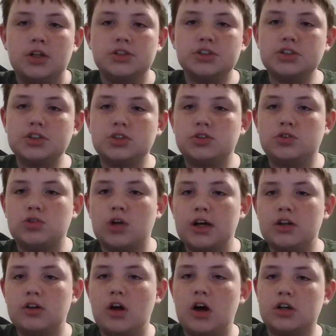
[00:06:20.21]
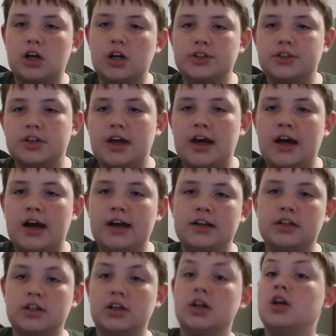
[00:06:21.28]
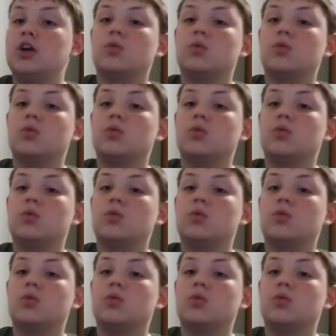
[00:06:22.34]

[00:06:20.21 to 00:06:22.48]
Just to try to log on to that, I had to